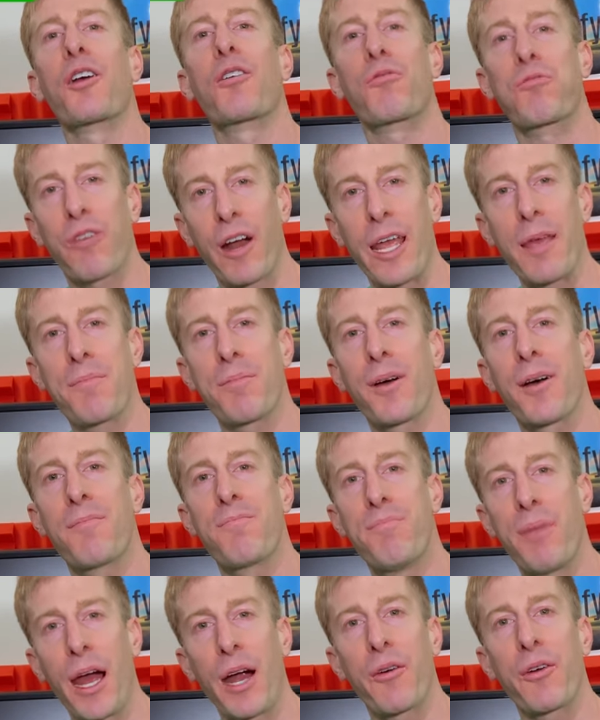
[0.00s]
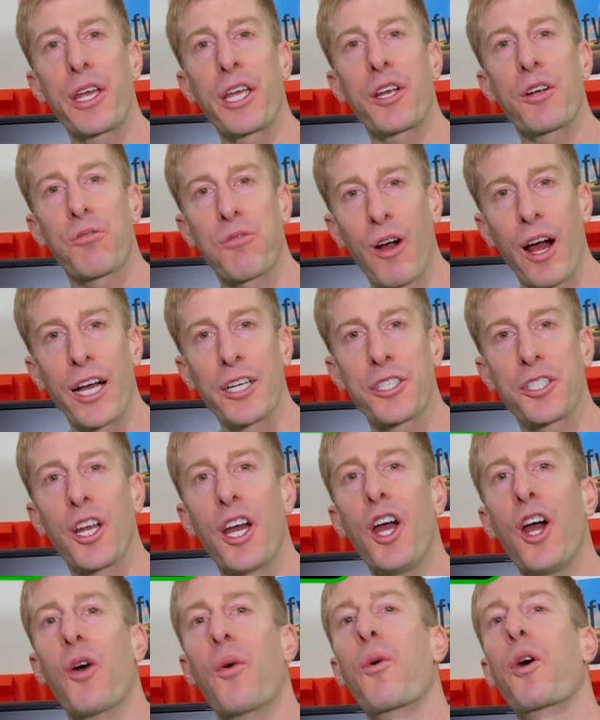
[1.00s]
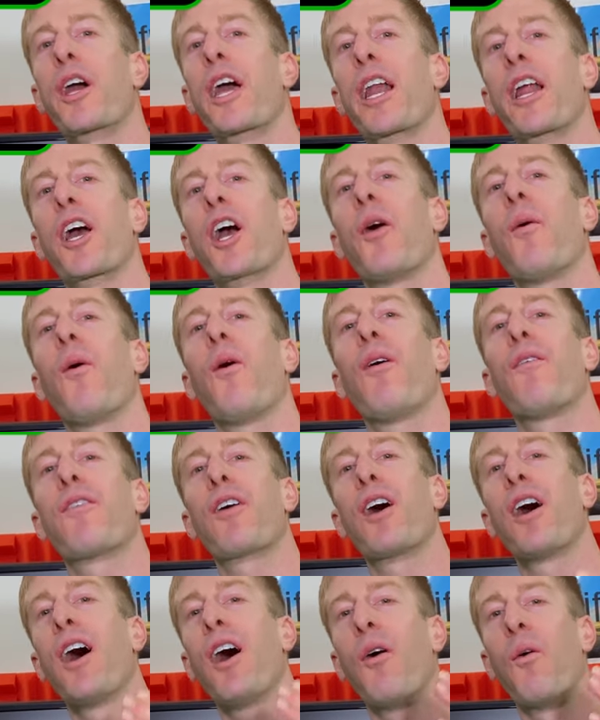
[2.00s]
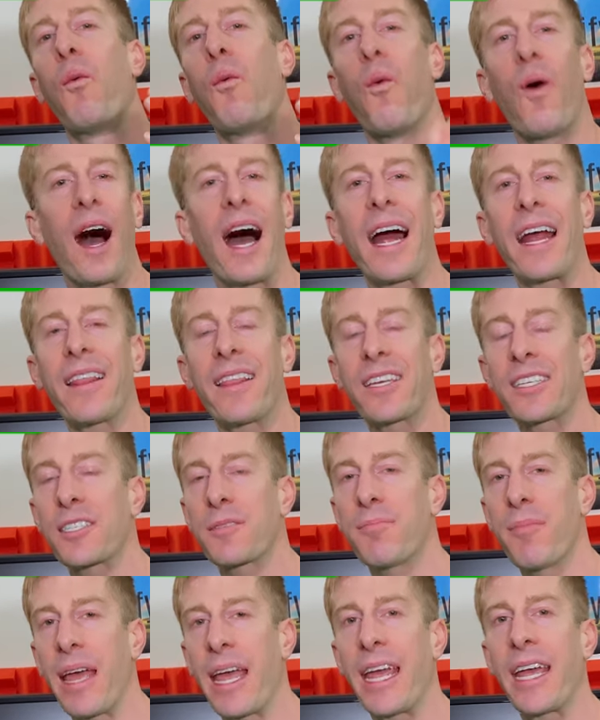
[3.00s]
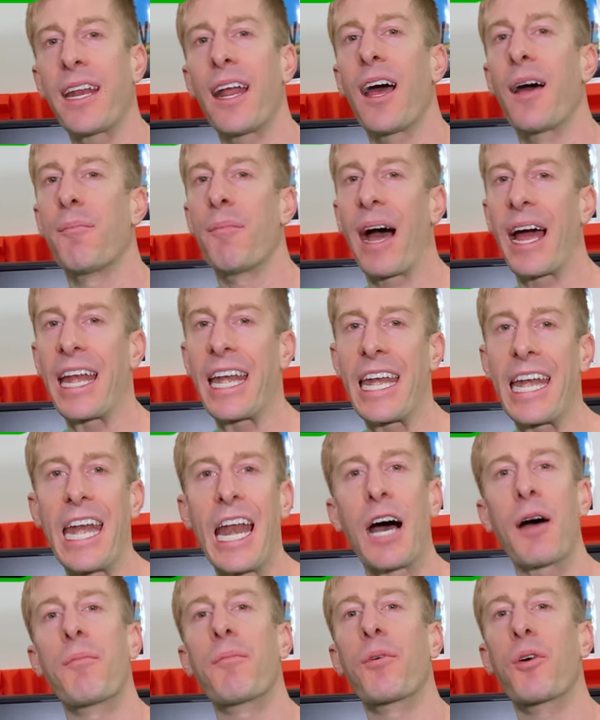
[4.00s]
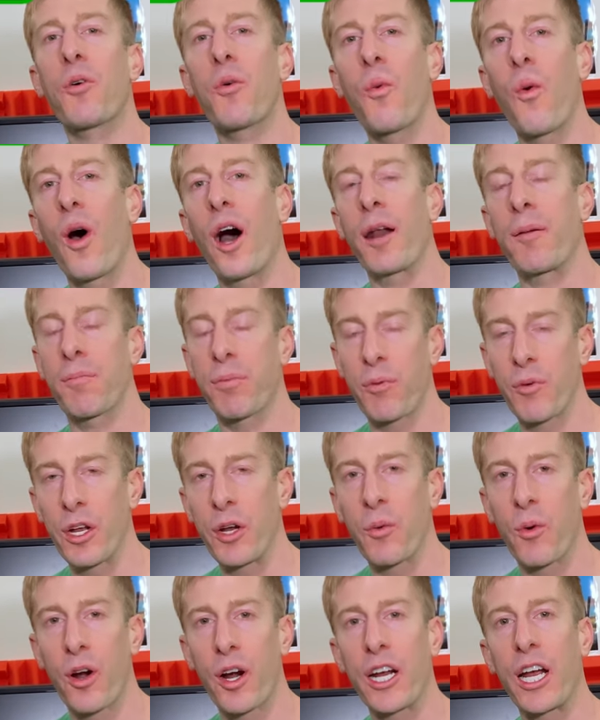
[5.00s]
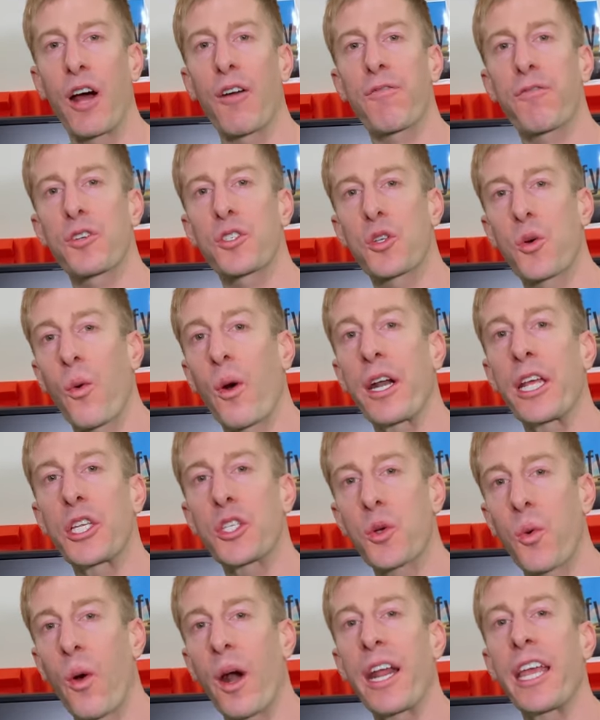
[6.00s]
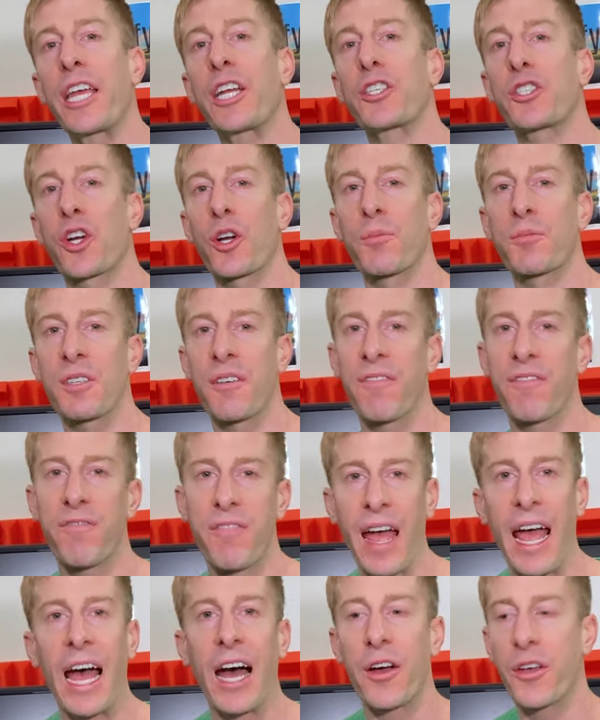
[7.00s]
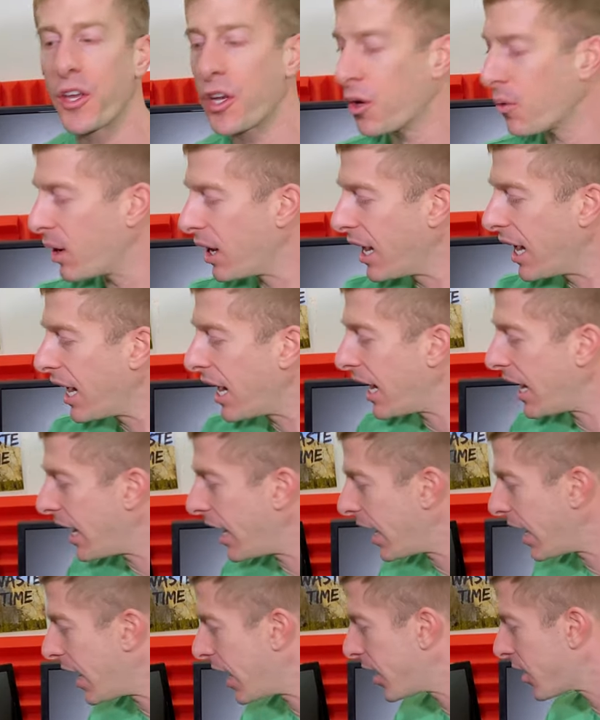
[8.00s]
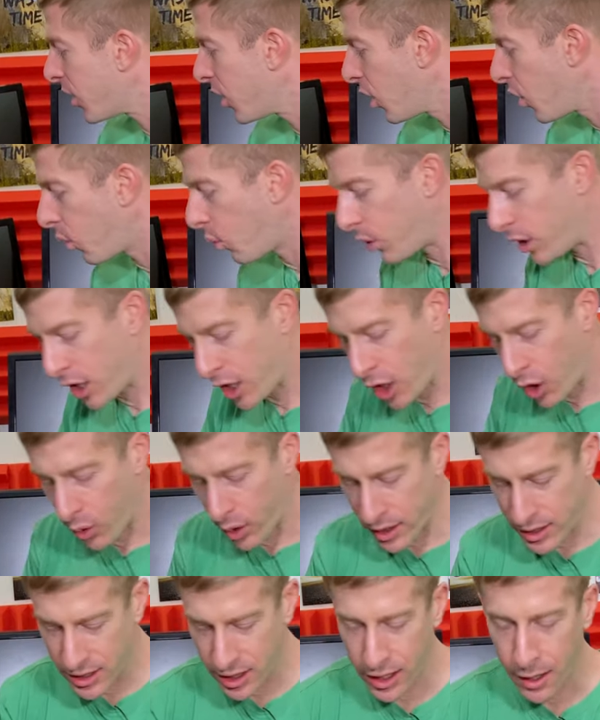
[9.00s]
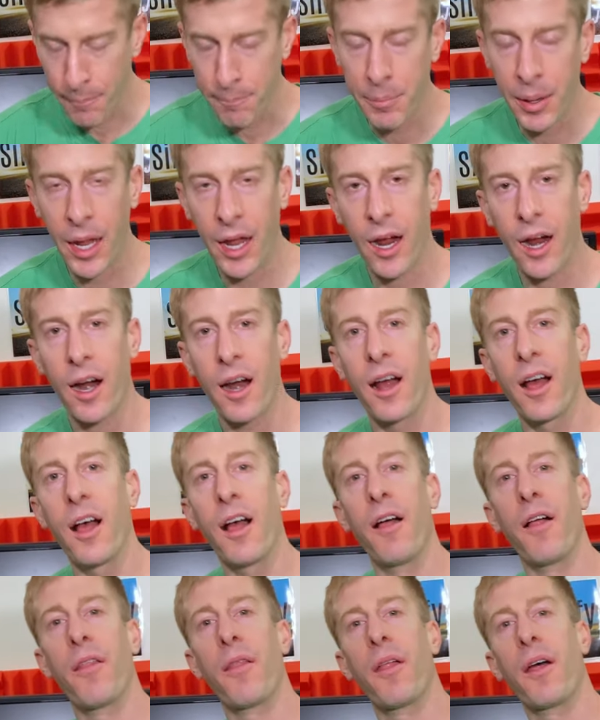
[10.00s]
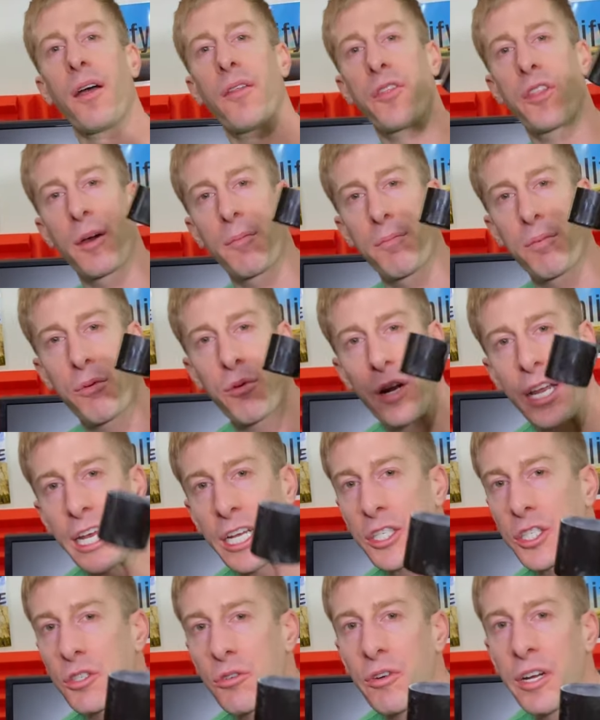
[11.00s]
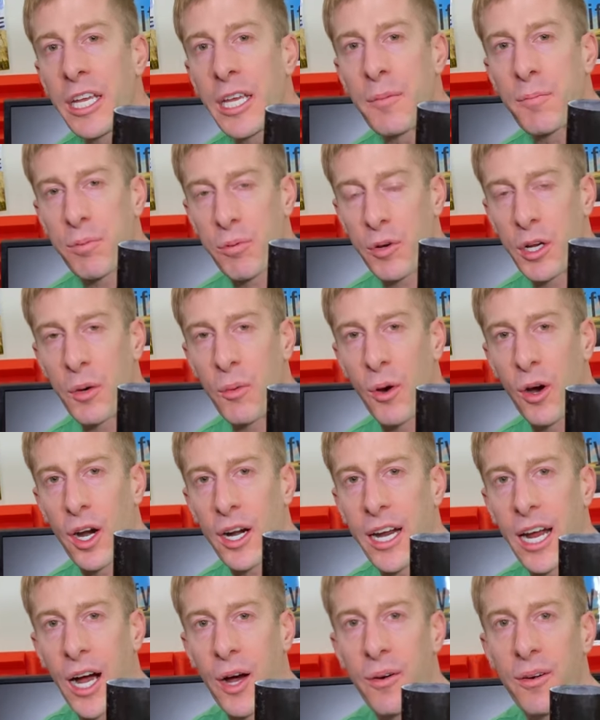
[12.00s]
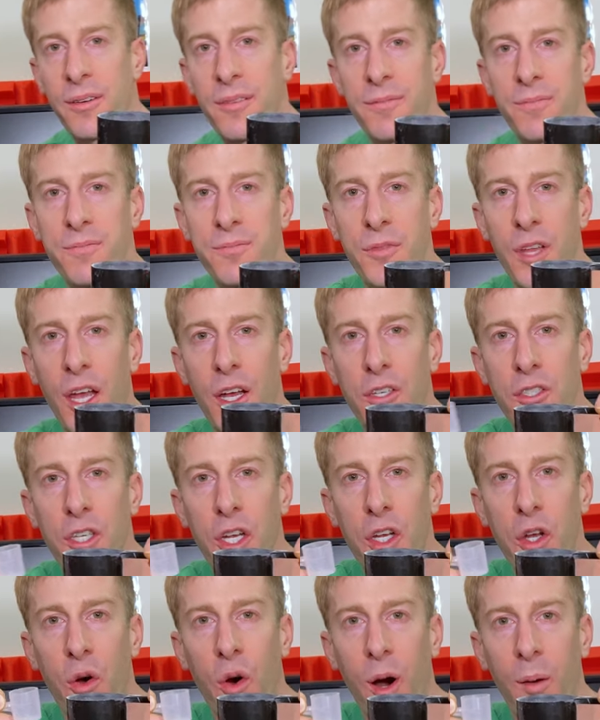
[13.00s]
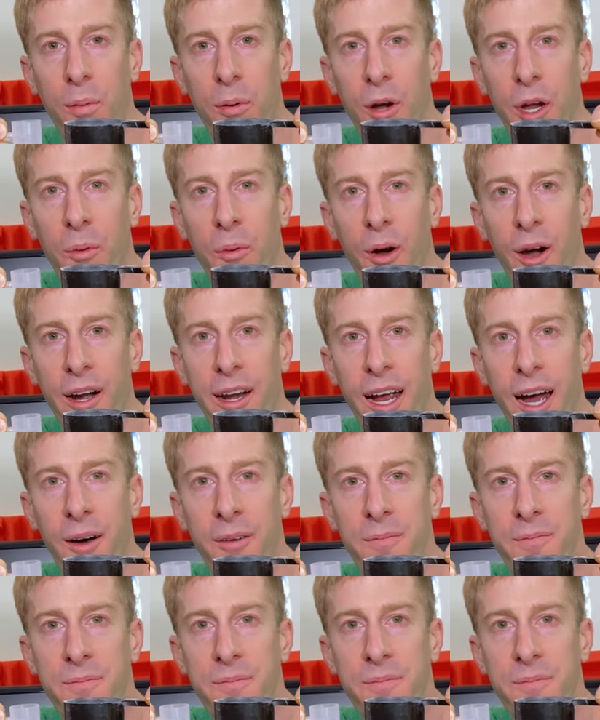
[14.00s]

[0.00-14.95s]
Grape Berry Crush. We're gonna go over why this made my number one pre-workout for 2020 in terms of value, and we are going to compare the pre-extreme pre-workout to your pre-workout.